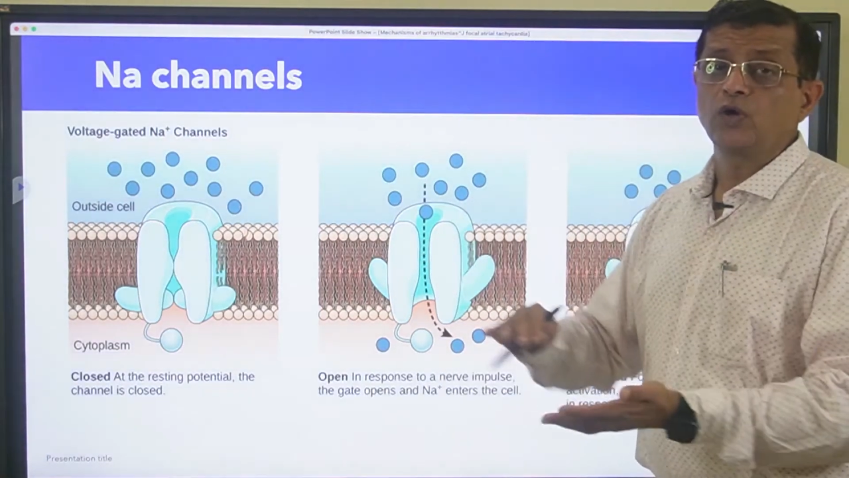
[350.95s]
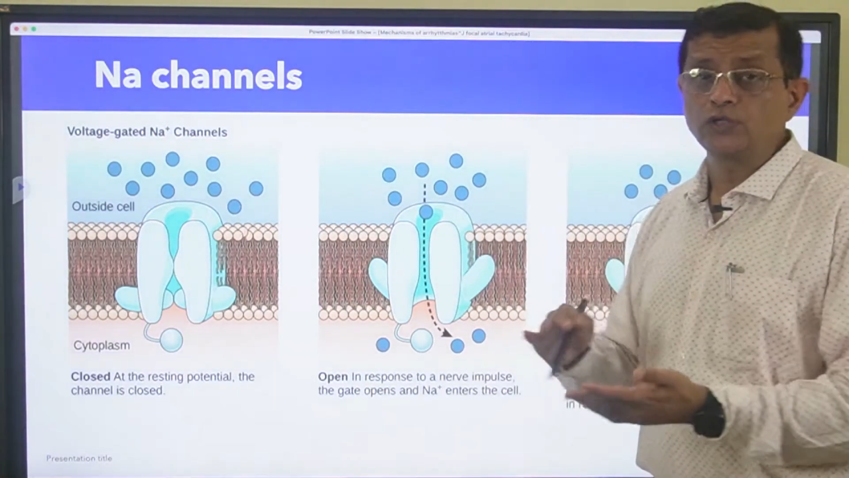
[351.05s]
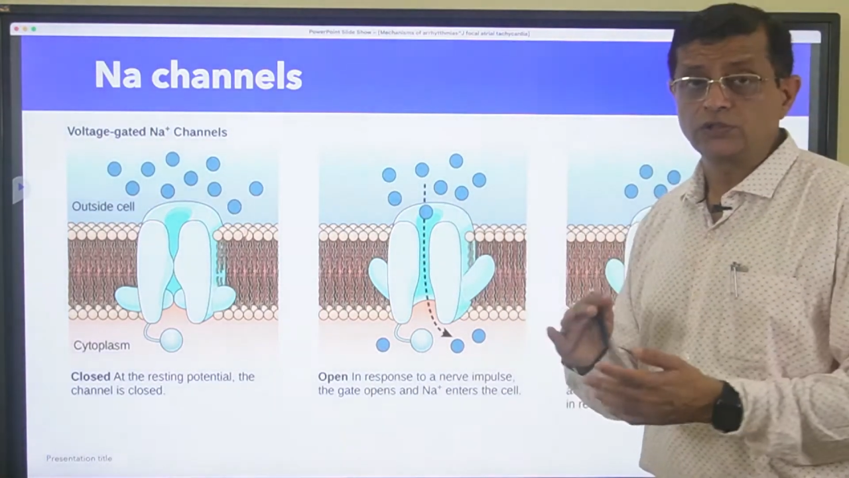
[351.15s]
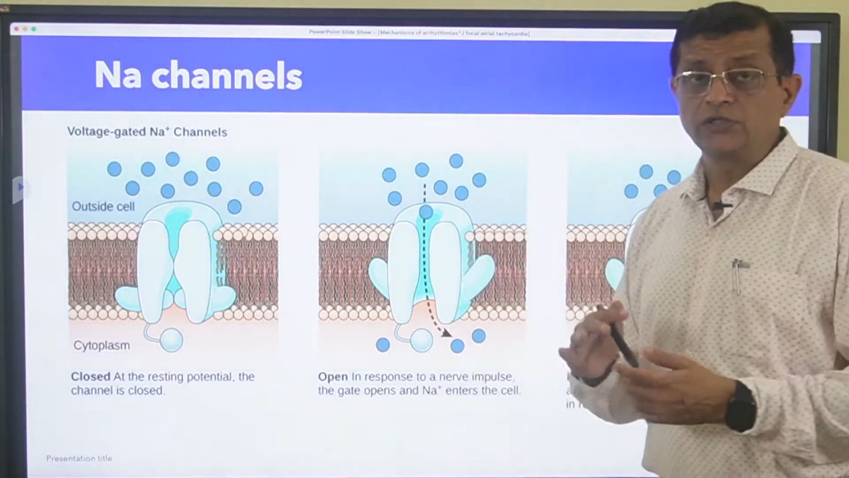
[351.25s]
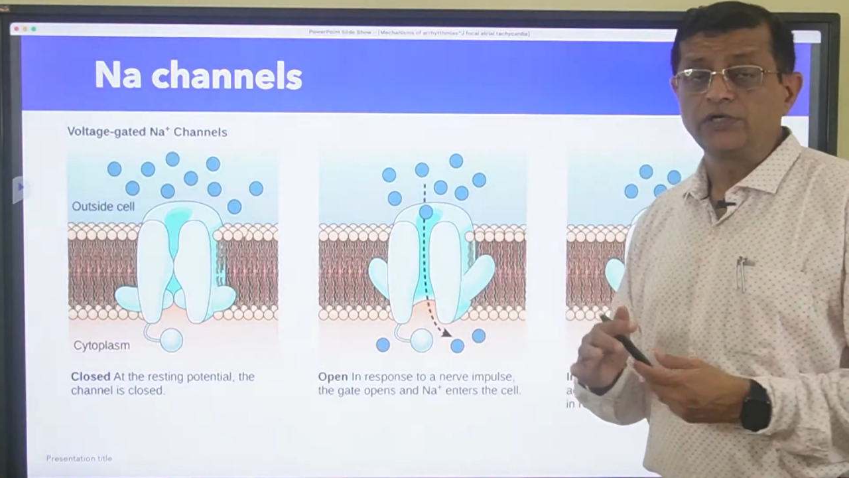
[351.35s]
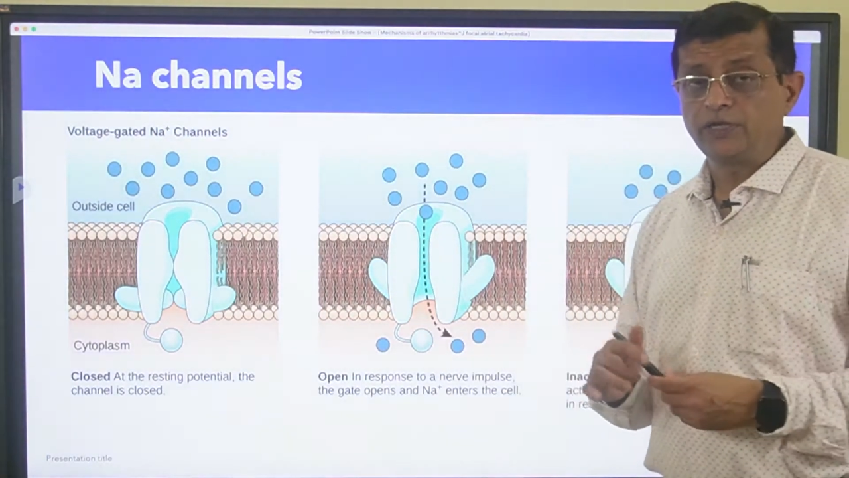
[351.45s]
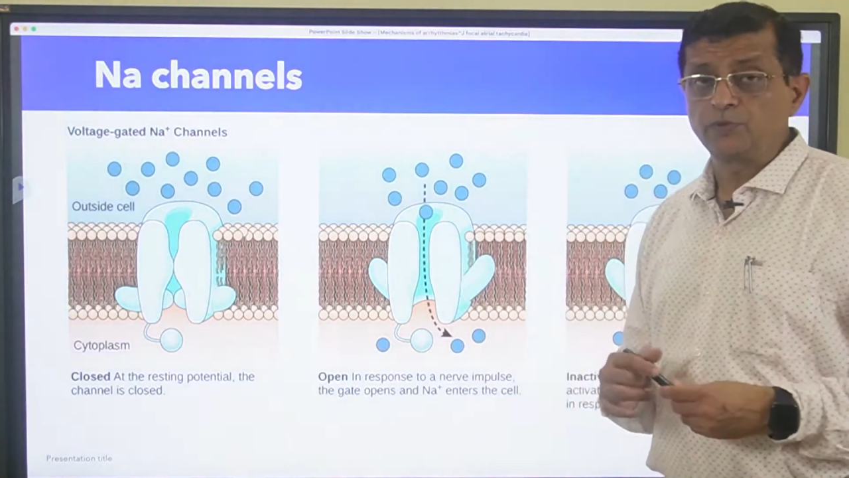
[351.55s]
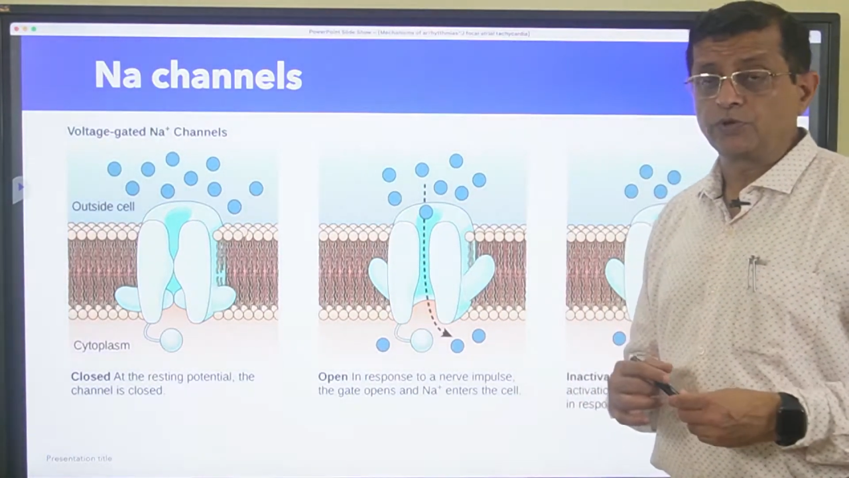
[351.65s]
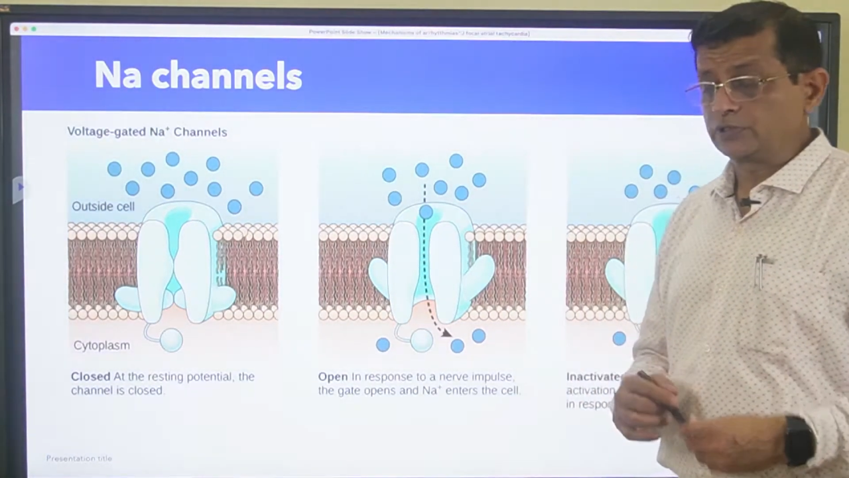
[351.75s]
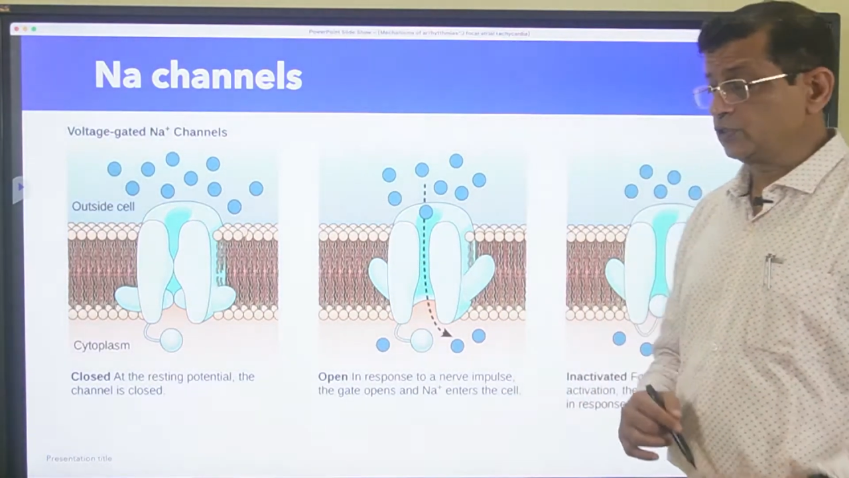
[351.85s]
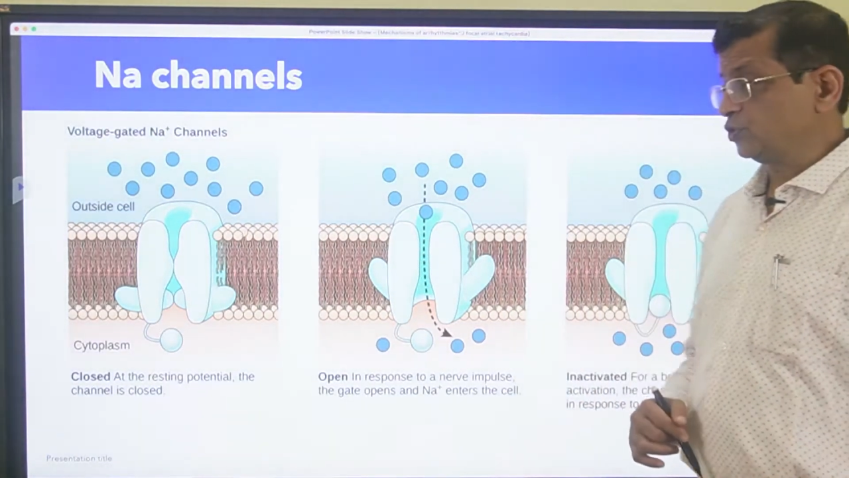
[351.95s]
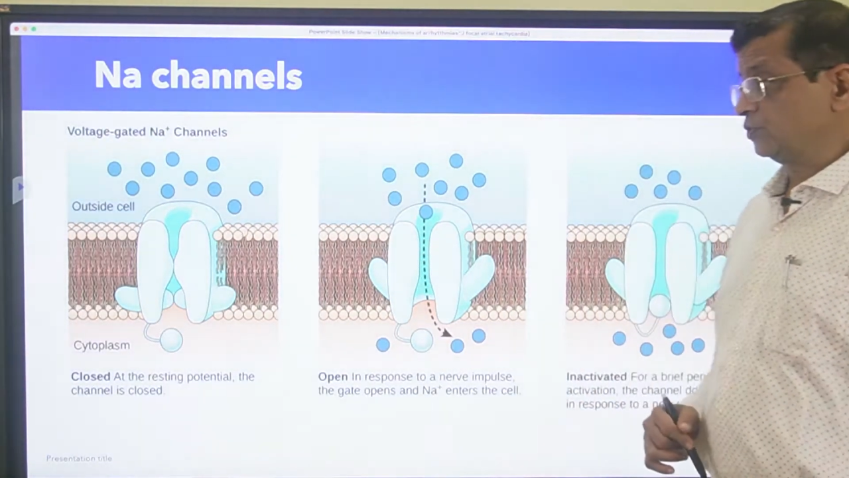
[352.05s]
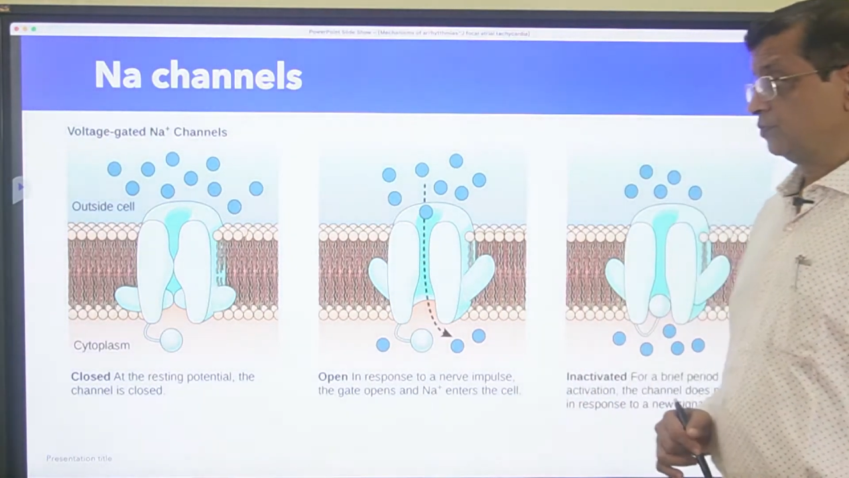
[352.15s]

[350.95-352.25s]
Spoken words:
cause depolarization.